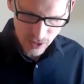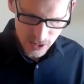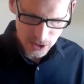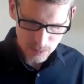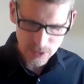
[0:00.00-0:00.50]
of
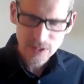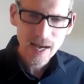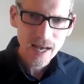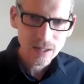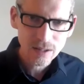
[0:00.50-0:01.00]

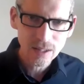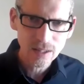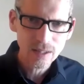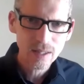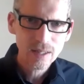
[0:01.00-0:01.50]

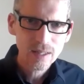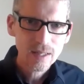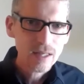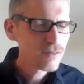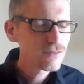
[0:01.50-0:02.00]
hospitality,
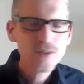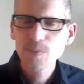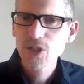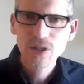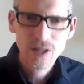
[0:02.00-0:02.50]
he
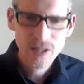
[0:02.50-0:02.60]
flips it